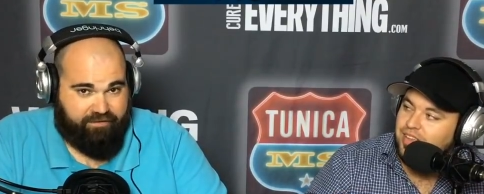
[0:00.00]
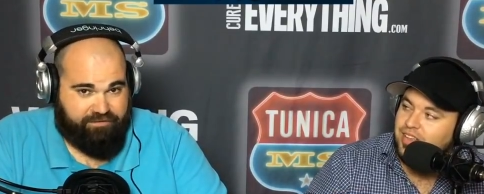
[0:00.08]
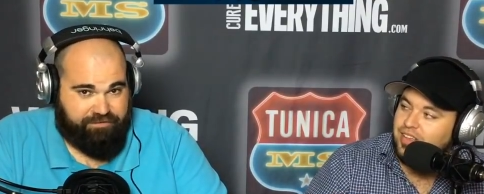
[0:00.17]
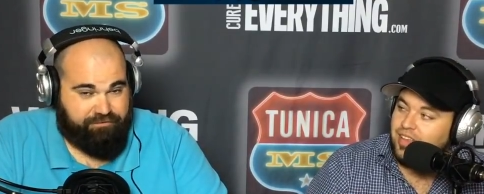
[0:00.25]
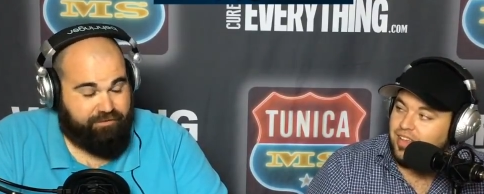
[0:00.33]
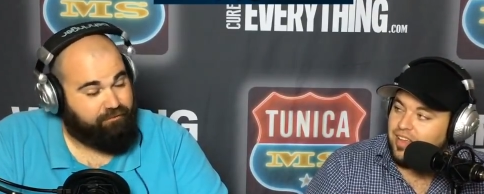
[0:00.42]

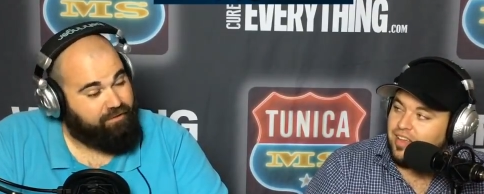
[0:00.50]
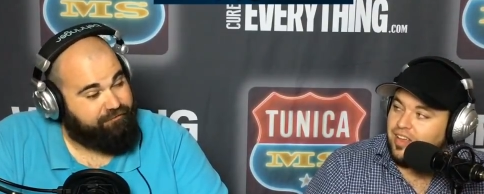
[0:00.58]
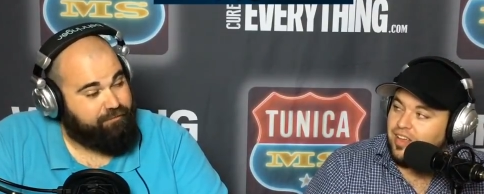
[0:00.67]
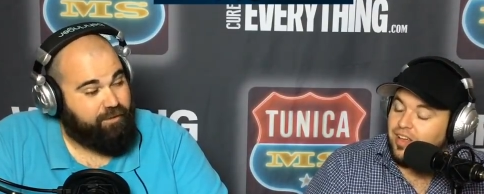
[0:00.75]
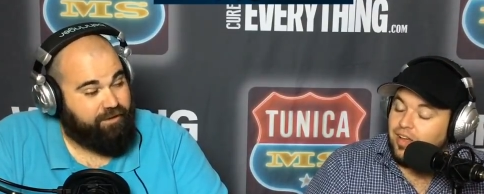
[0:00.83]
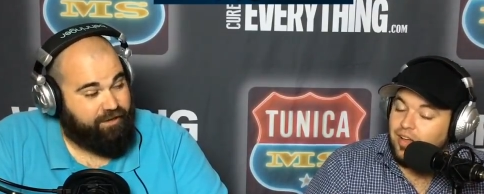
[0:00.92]
Speaker 1: LSU's going to run
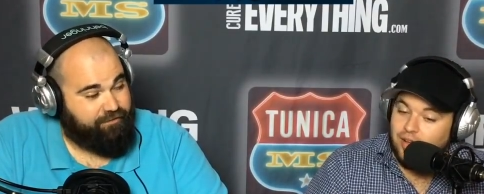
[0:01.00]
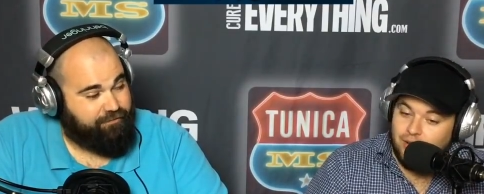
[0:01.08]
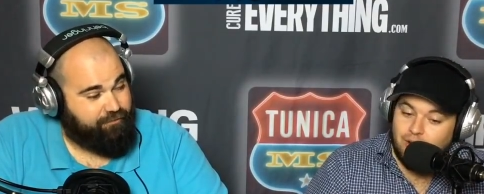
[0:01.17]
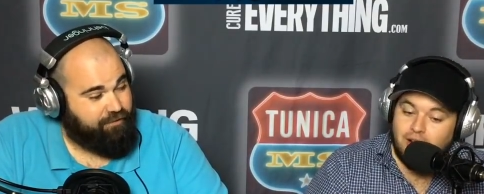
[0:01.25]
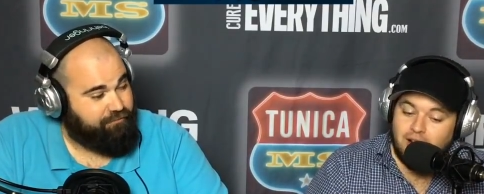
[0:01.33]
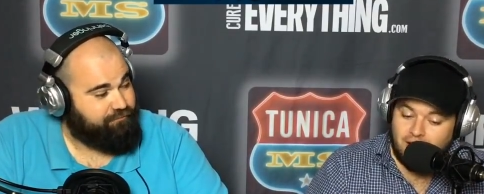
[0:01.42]
the football down their
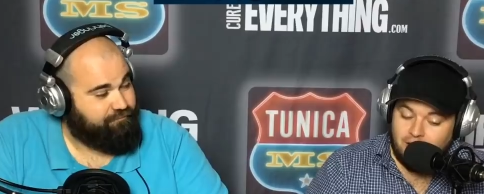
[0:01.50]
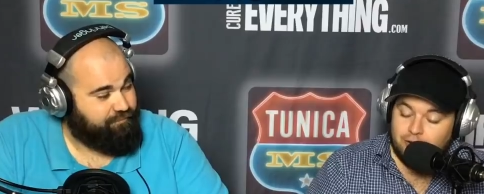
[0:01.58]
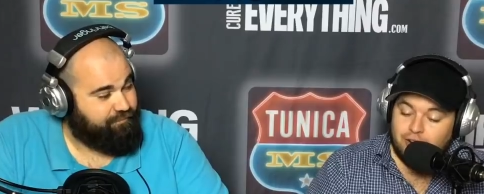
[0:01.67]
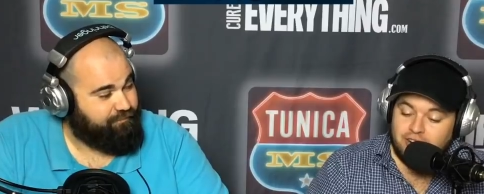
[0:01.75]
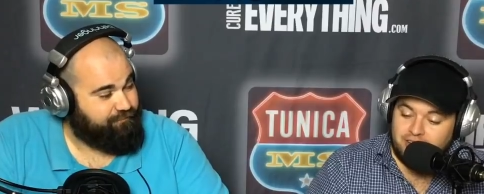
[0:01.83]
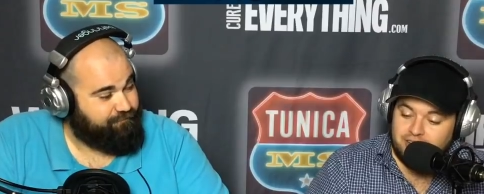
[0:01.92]
throat?
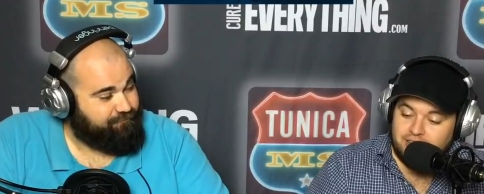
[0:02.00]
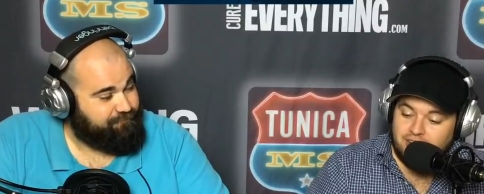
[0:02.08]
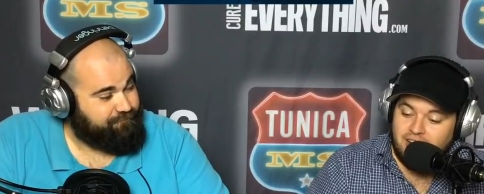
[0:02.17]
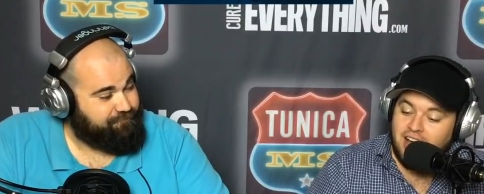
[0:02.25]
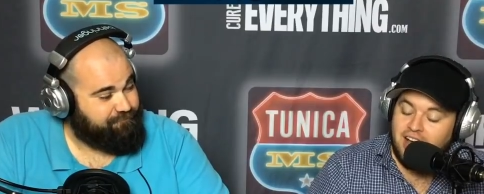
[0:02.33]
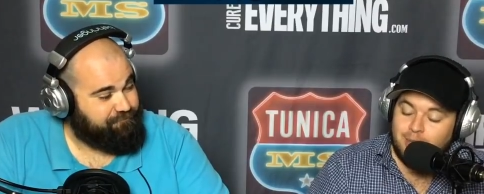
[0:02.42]
Speaker 2: Agreed.
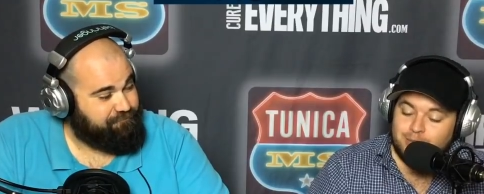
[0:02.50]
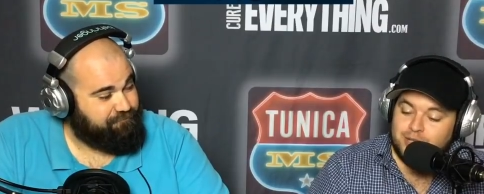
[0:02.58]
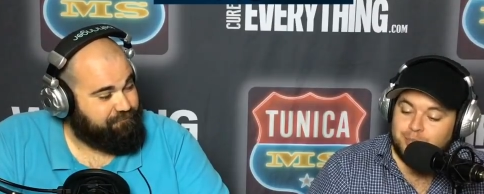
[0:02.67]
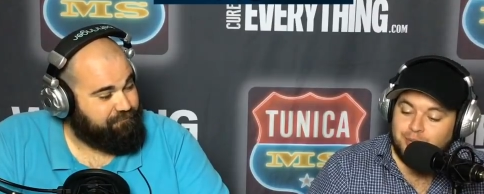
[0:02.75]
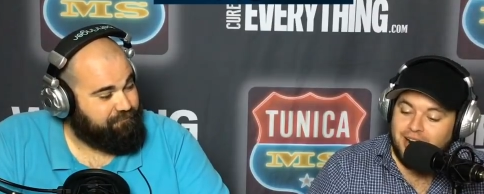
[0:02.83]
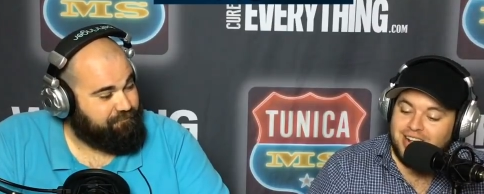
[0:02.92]
Uh, I'm
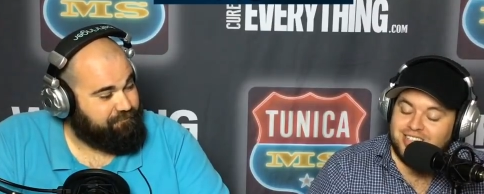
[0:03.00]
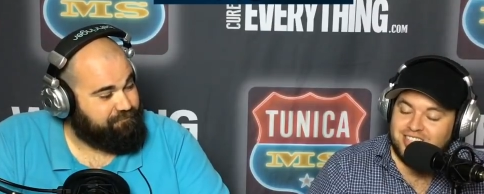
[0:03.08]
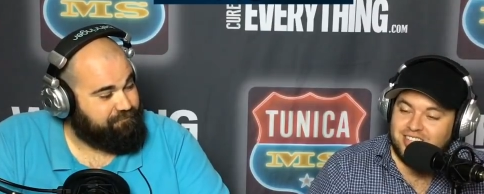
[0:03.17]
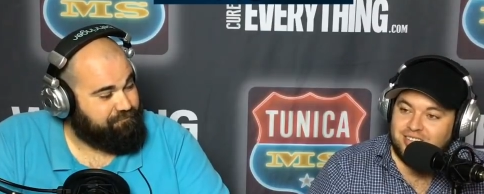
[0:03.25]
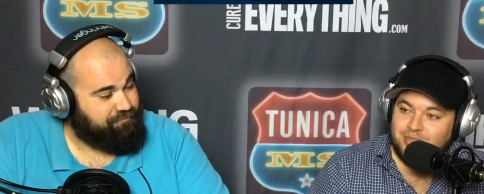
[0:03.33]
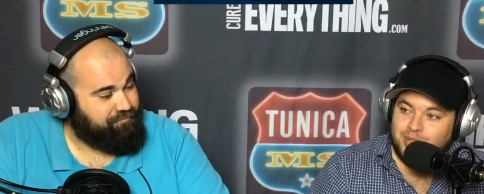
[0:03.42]
surprised
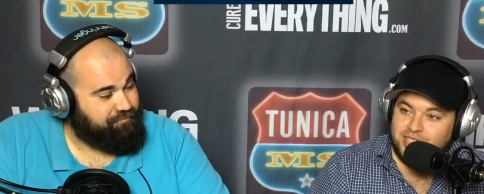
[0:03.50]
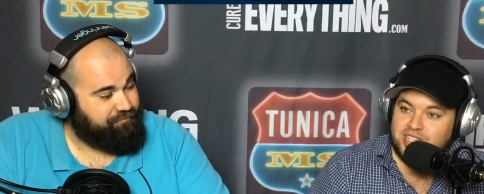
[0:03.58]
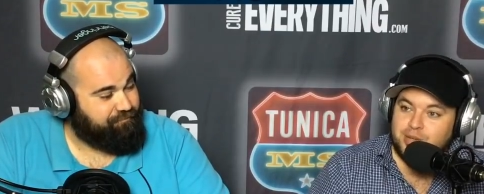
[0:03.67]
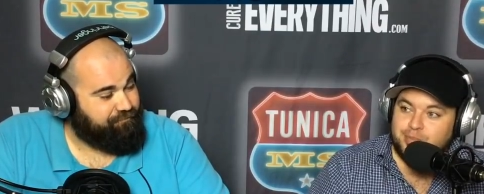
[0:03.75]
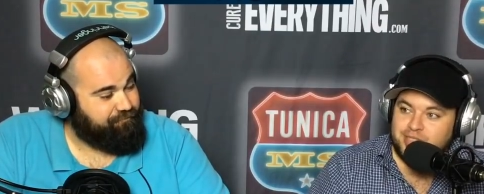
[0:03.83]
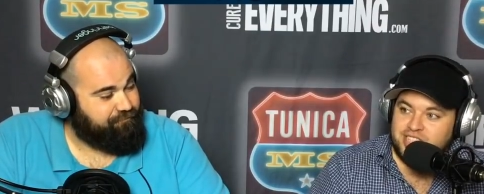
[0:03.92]
that
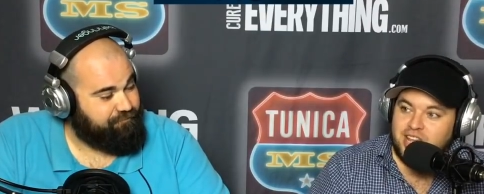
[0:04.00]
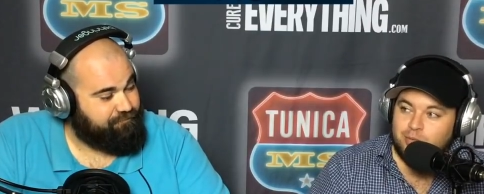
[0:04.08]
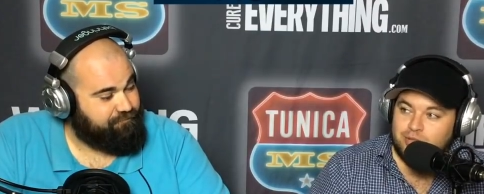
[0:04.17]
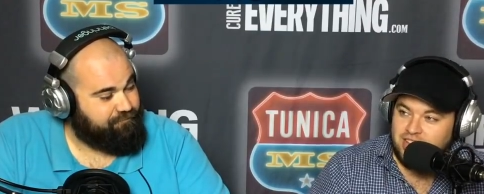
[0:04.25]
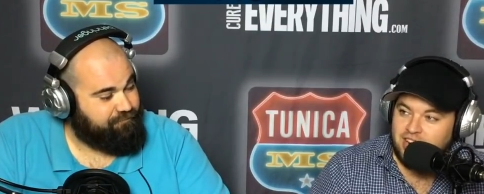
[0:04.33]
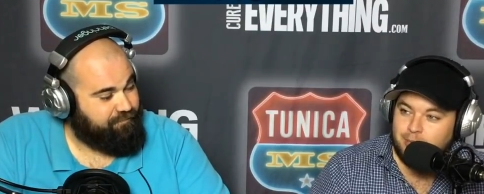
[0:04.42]
Mississippi
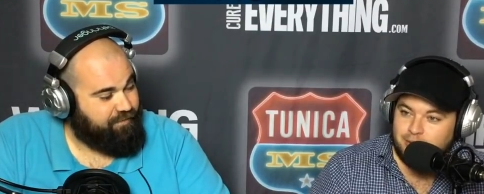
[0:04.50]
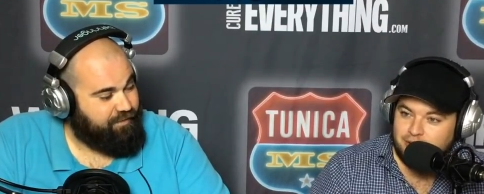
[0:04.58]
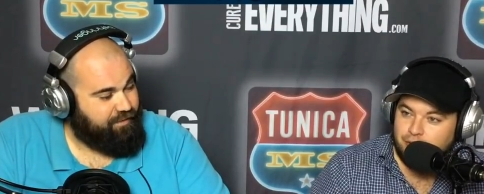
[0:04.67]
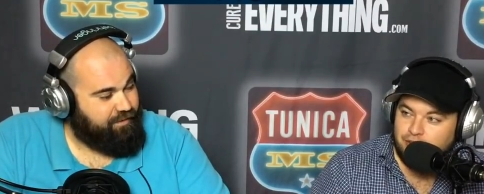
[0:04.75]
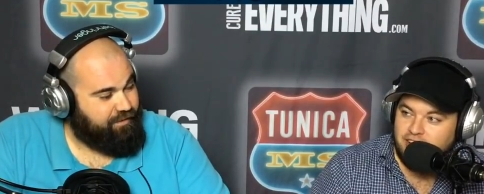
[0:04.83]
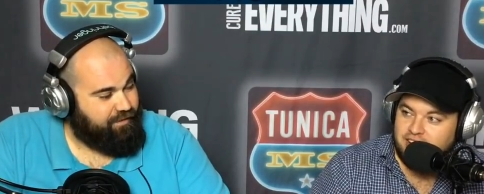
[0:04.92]
State was not able
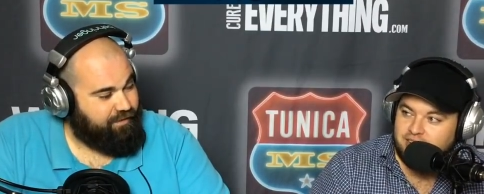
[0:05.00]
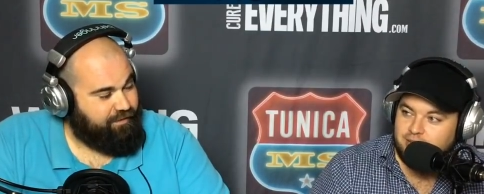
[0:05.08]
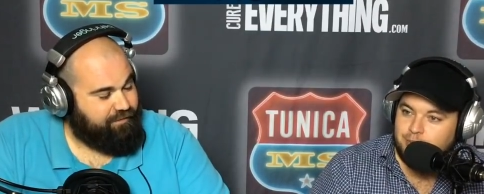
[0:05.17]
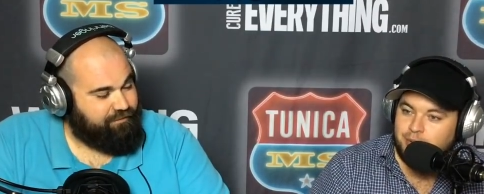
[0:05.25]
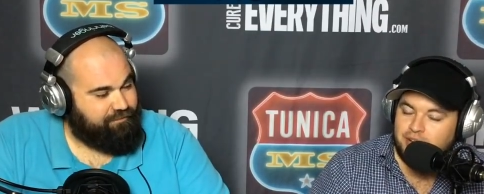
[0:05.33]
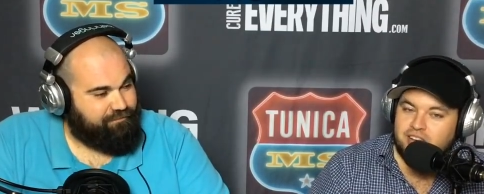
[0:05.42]
to do that.
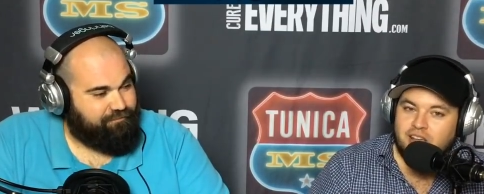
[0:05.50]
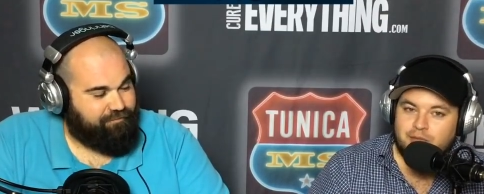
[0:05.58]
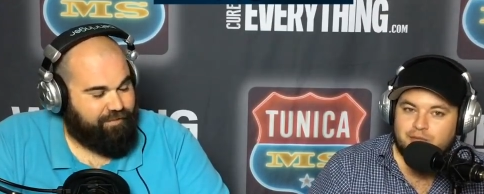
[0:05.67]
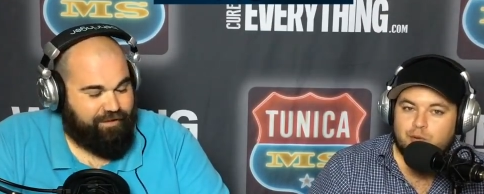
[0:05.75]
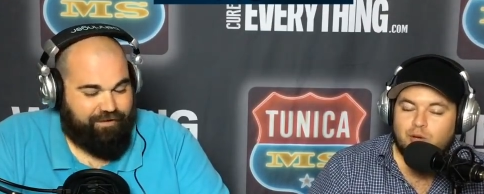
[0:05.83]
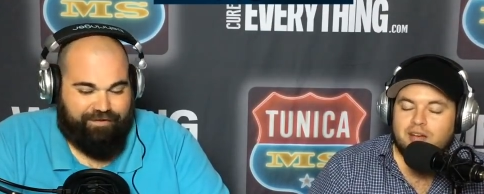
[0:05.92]
But
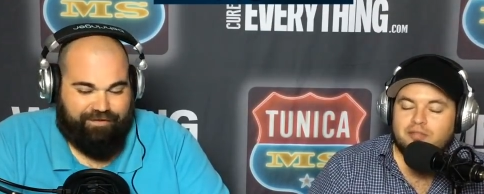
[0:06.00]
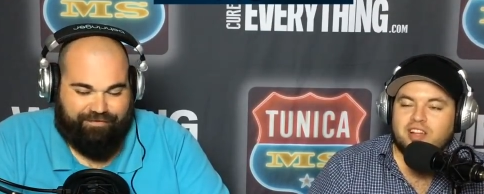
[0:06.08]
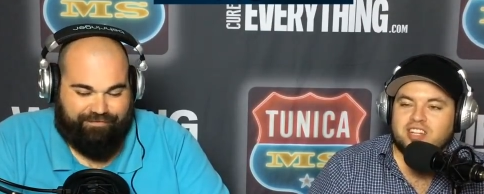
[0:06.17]
if you have